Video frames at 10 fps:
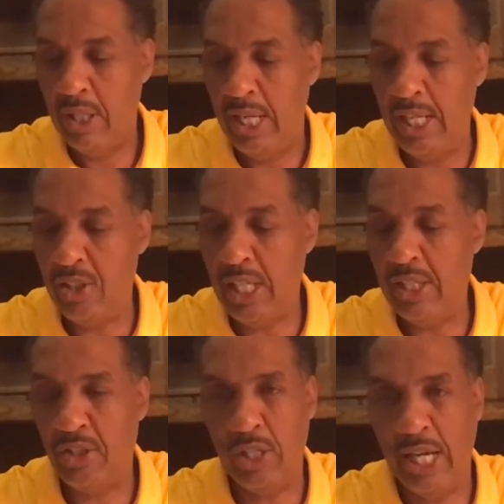And he
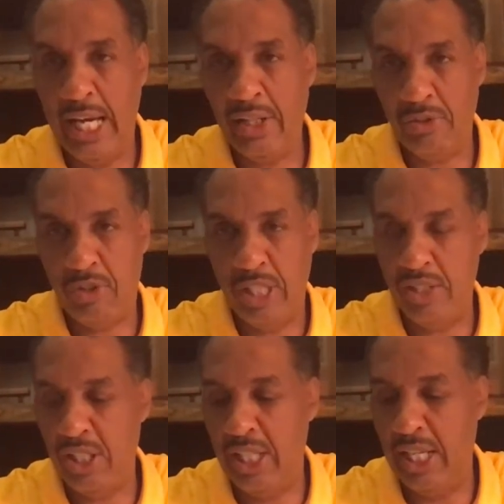said, so the angel
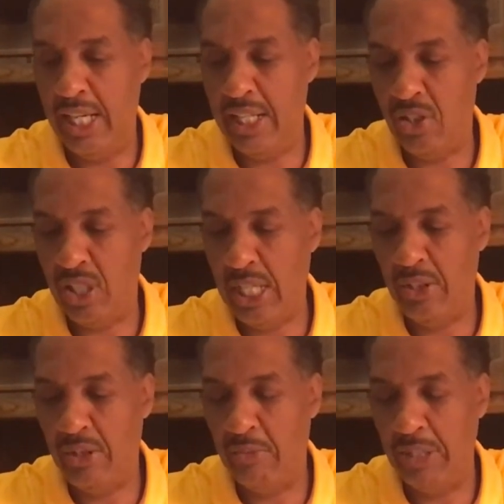says, see, and he
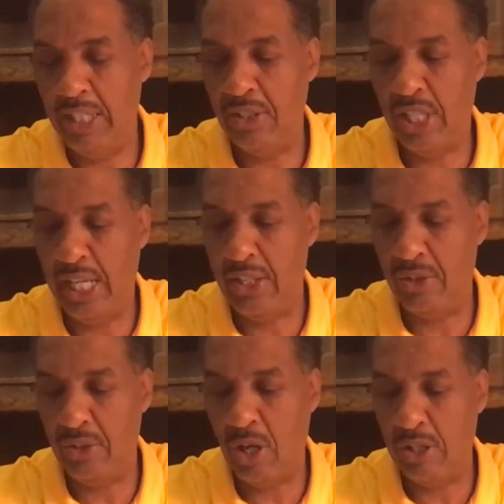said to me, that's the
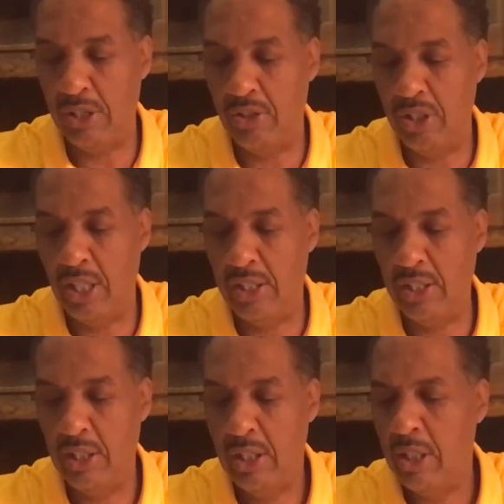angel talking to John,
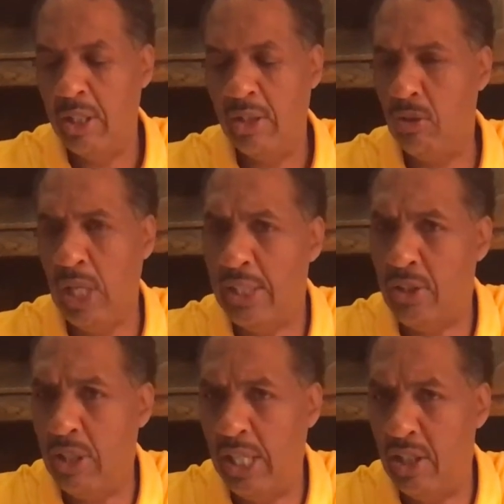do not
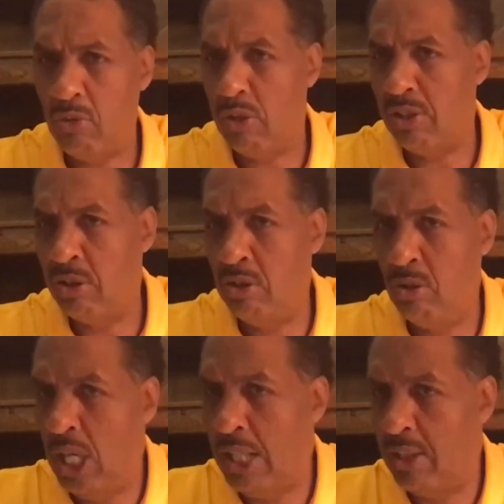do that. In other words,
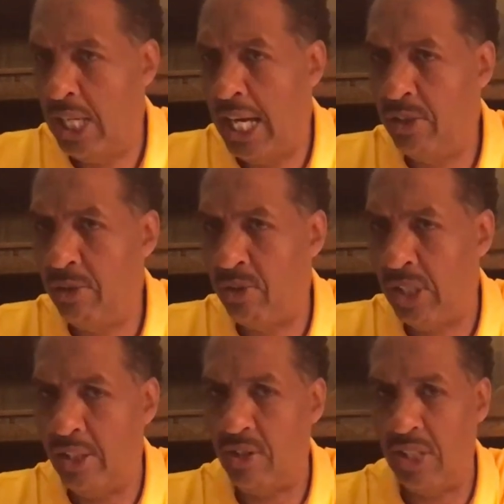do not. The angel
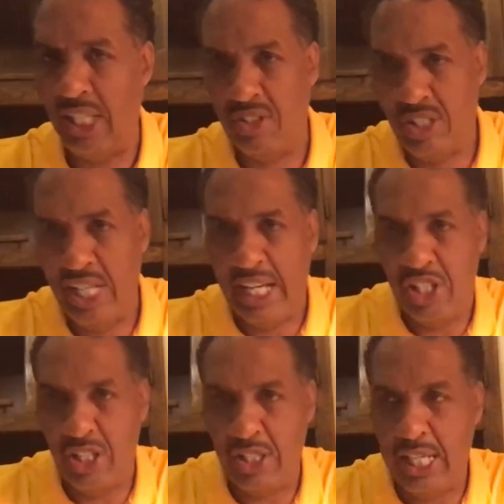said, "See, there's an
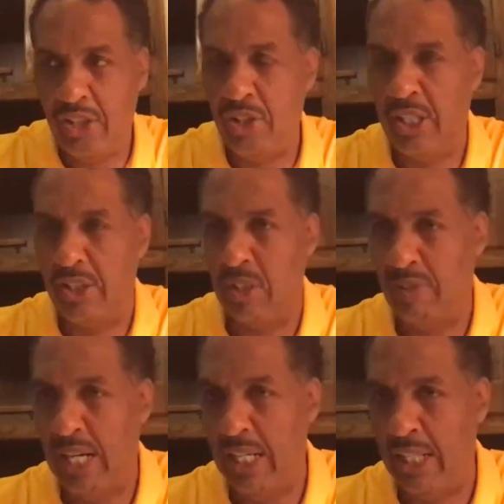angelic nature and there's a
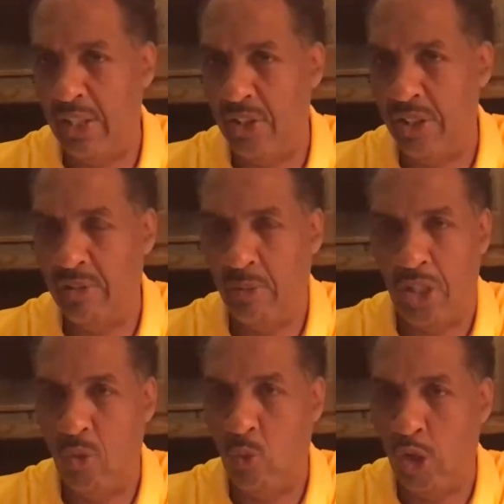divine nature. We
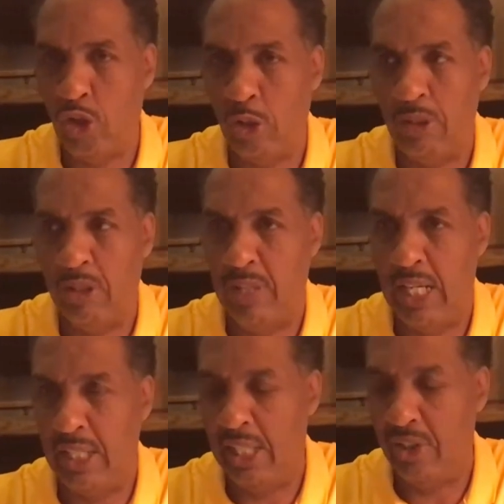don't worship the
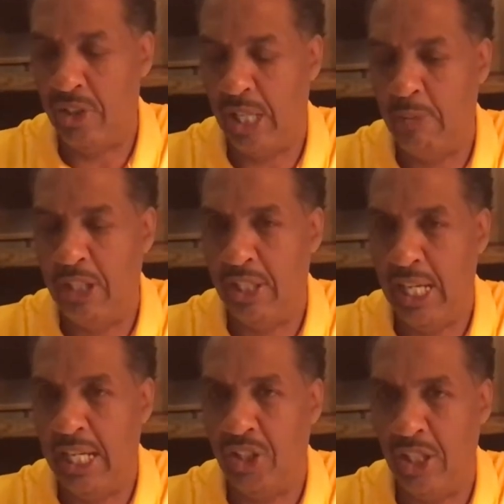divine nature. I mean,
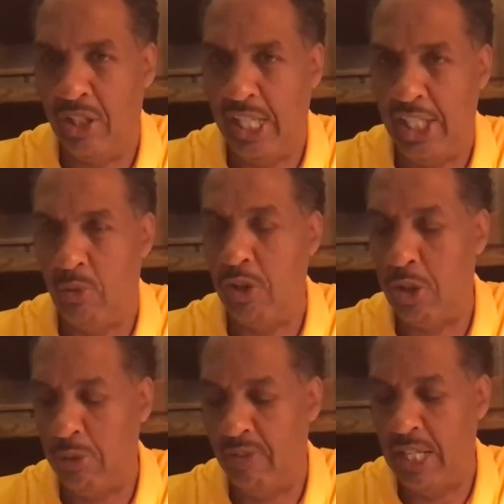the angelic nature
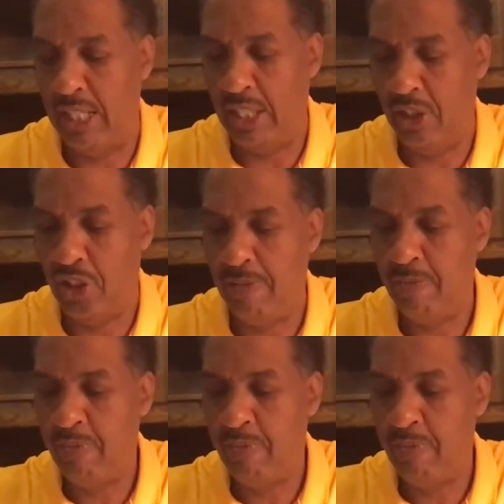worship the divine nature."